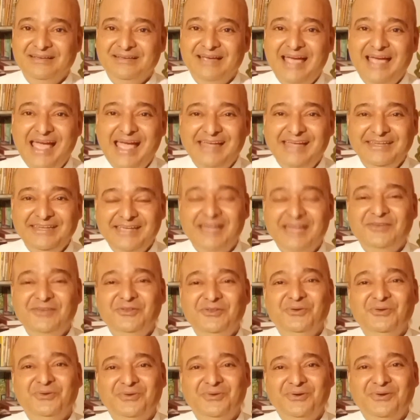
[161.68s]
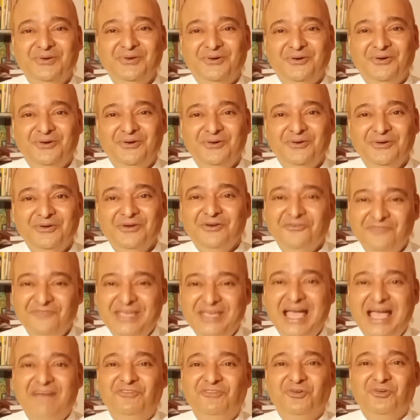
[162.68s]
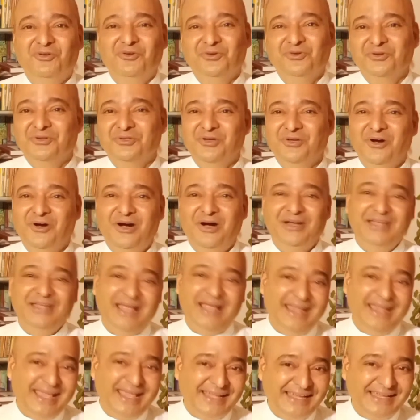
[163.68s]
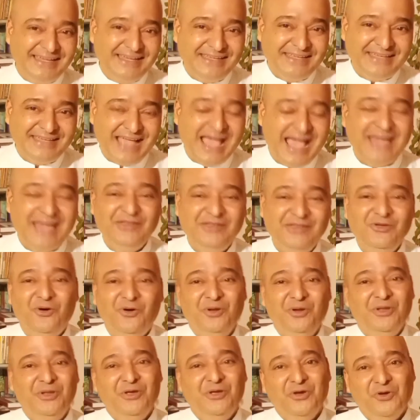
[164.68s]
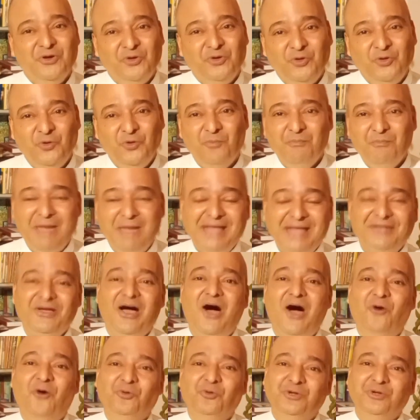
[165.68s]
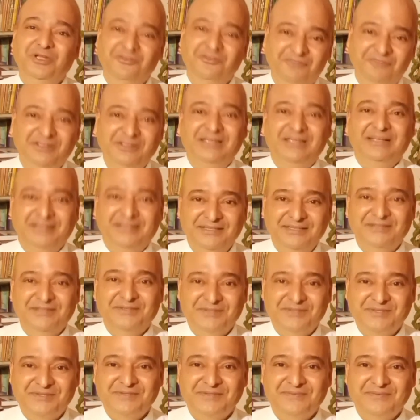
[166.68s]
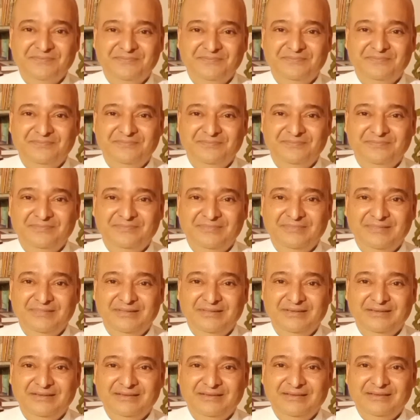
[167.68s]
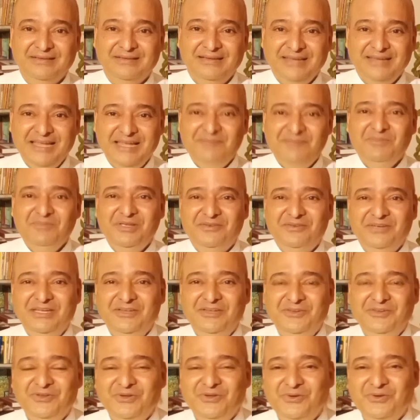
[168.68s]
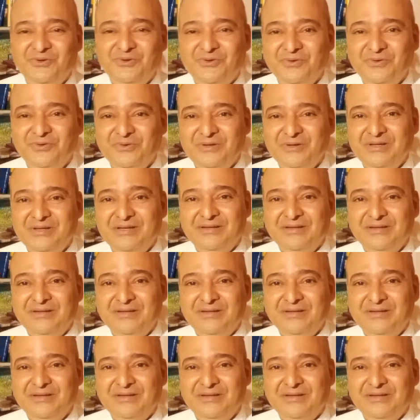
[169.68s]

And yet you know we have a good God, and I can carry on no matter how difficult it is. Let me read to you